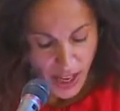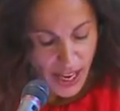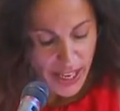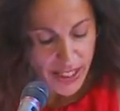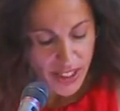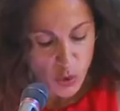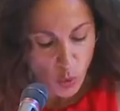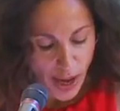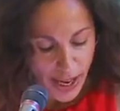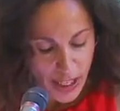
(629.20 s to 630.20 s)
And it is
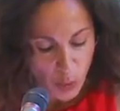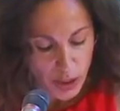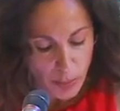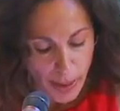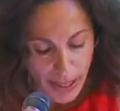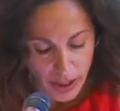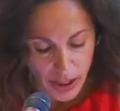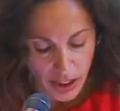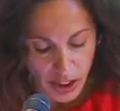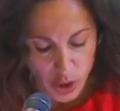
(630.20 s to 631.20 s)
why we back
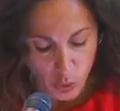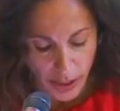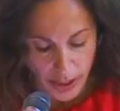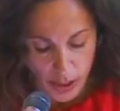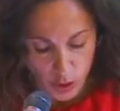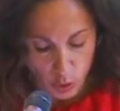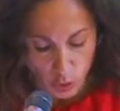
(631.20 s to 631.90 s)
young Israelis to